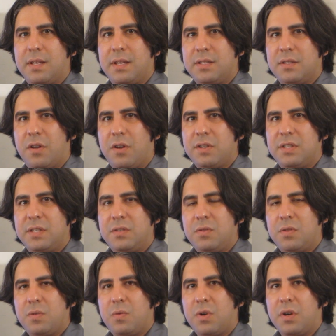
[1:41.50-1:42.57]
as long as they
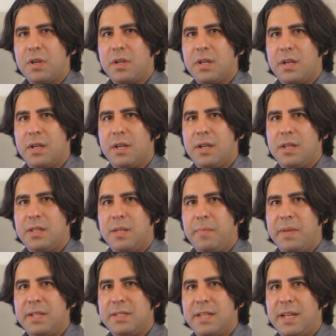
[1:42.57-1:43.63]
do the work, they
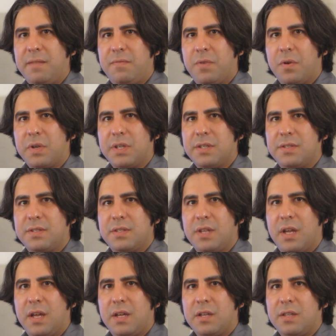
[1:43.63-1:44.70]
maintain focus,
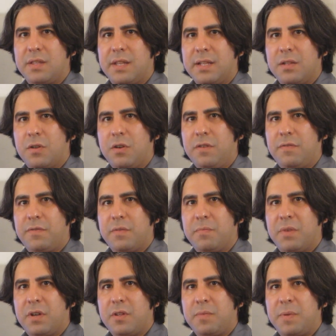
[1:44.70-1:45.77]
they learn
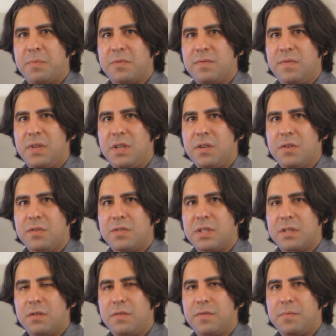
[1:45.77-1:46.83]
from other people's videos,
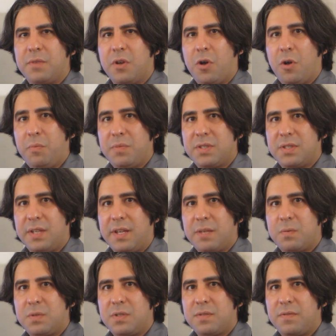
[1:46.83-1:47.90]
they learn from their own
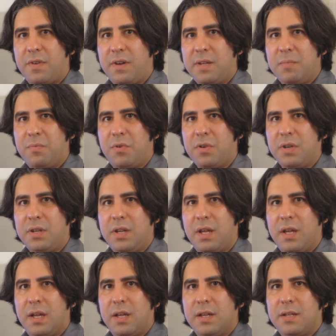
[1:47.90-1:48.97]
mistakes, which is very important.
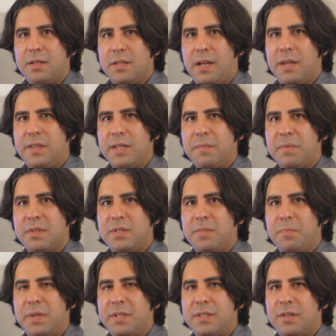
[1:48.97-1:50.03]
I think
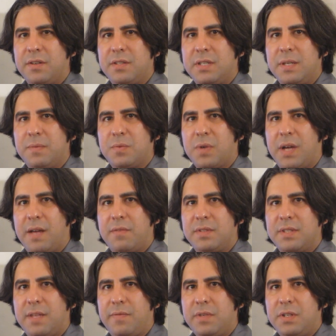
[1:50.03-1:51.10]
mid-tier teams will have a
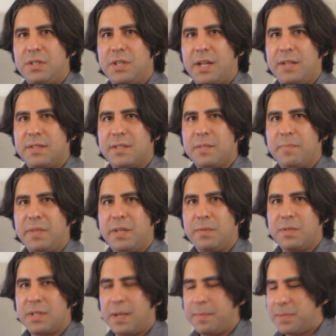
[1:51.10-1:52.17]
definite chance in competing
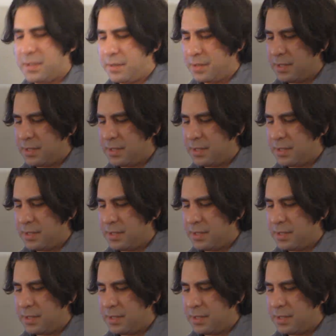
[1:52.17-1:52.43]
with top-tier